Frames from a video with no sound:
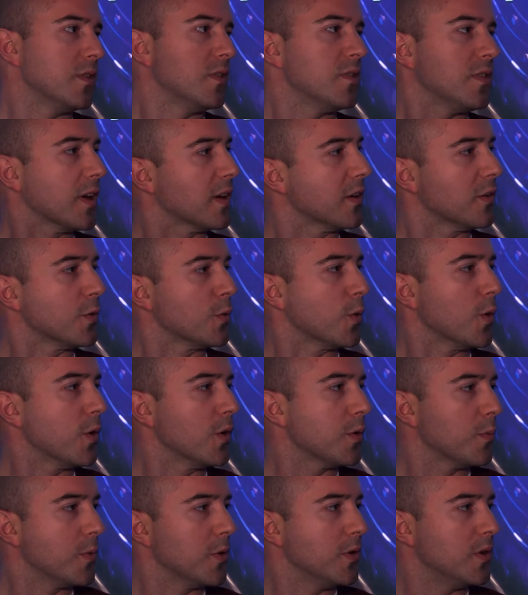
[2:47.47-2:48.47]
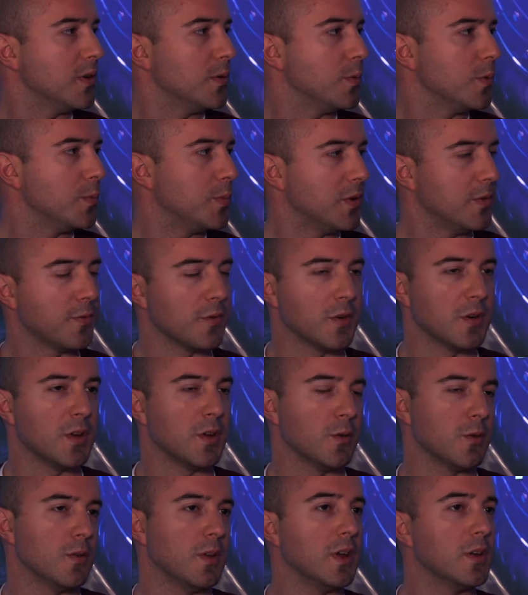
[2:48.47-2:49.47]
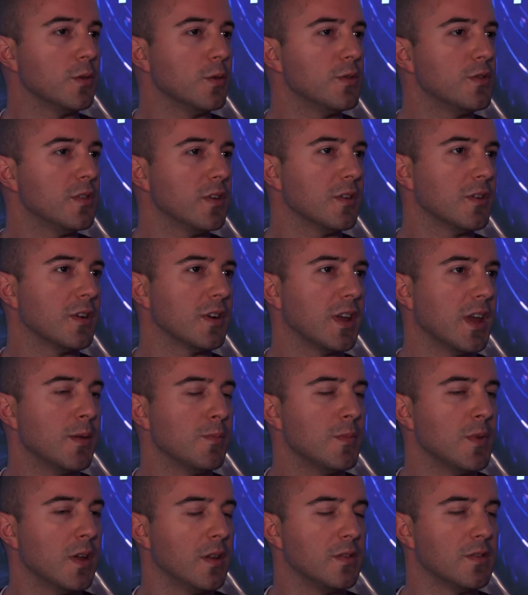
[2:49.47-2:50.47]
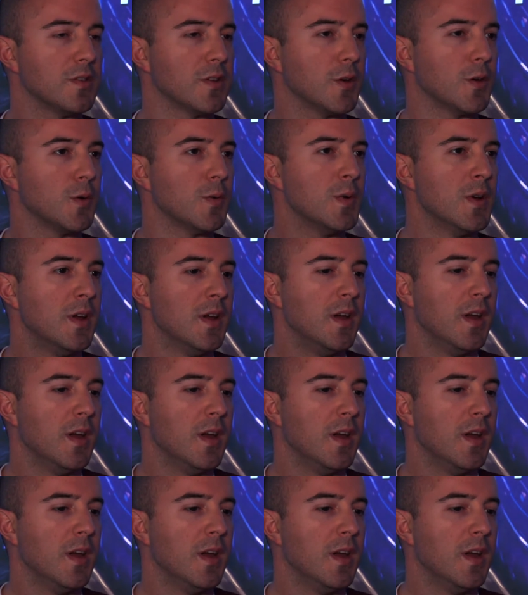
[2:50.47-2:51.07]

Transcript: the second heroic ability will be for a hero like Lucio in our game, and so